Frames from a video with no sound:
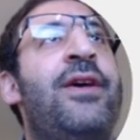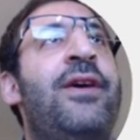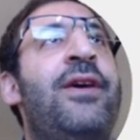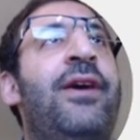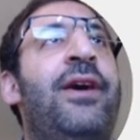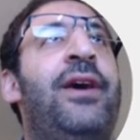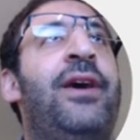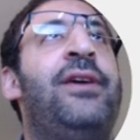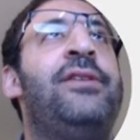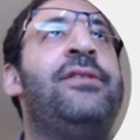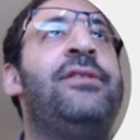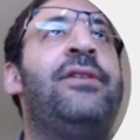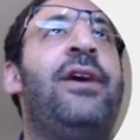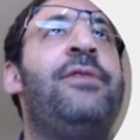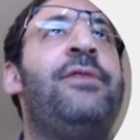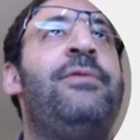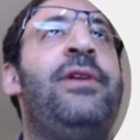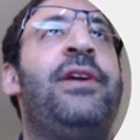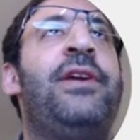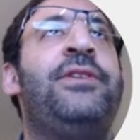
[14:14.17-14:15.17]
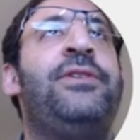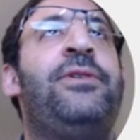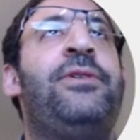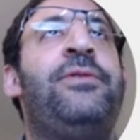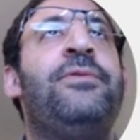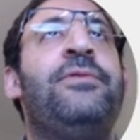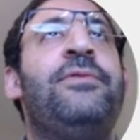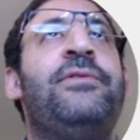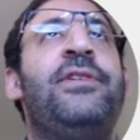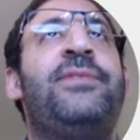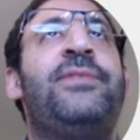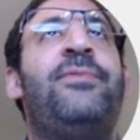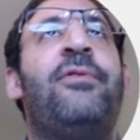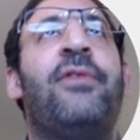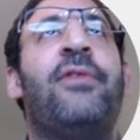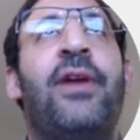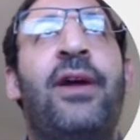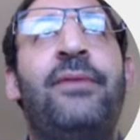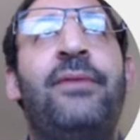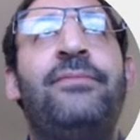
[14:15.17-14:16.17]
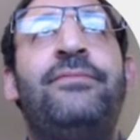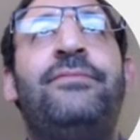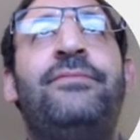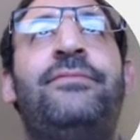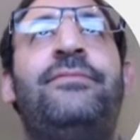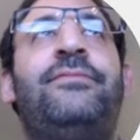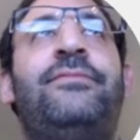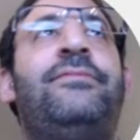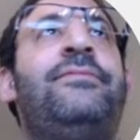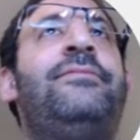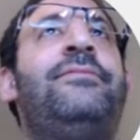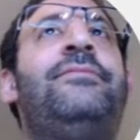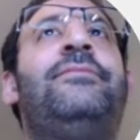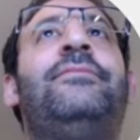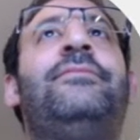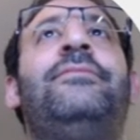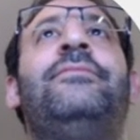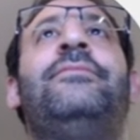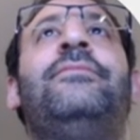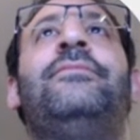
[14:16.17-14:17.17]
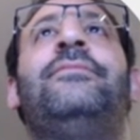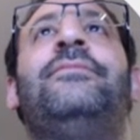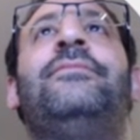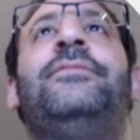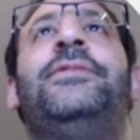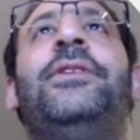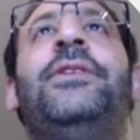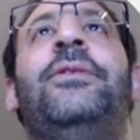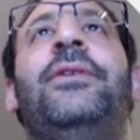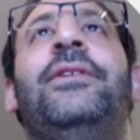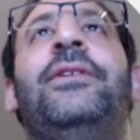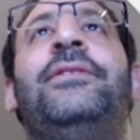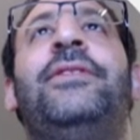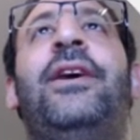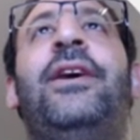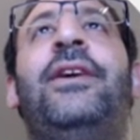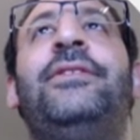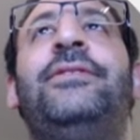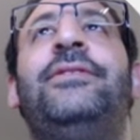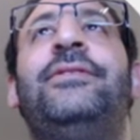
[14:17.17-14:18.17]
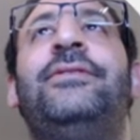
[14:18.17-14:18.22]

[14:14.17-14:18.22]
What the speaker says: and I will execute this program. So let's start.